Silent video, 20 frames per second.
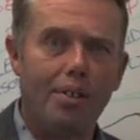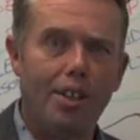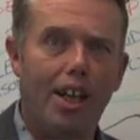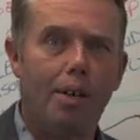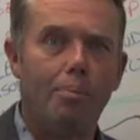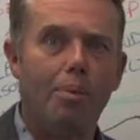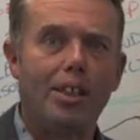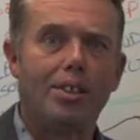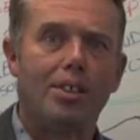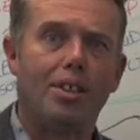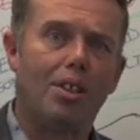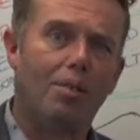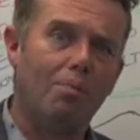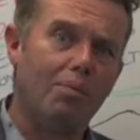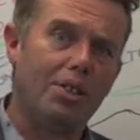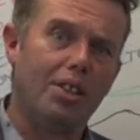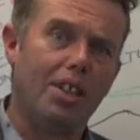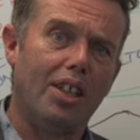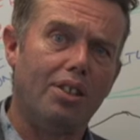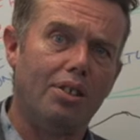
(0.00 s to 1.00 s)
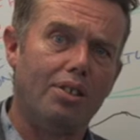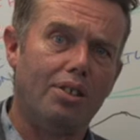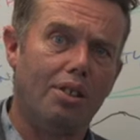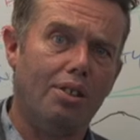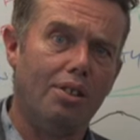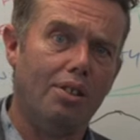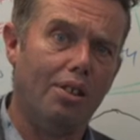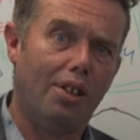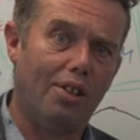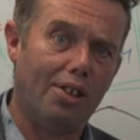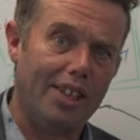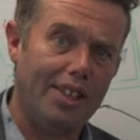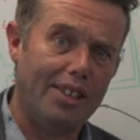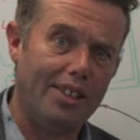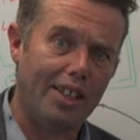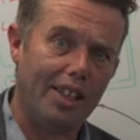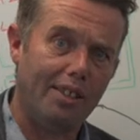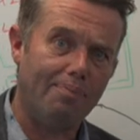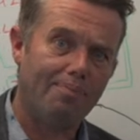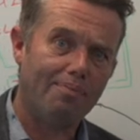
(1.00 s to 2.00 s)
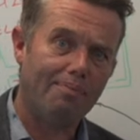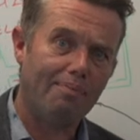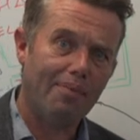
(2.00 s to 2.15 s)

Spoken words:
and that makes the conversations a whole lot easier.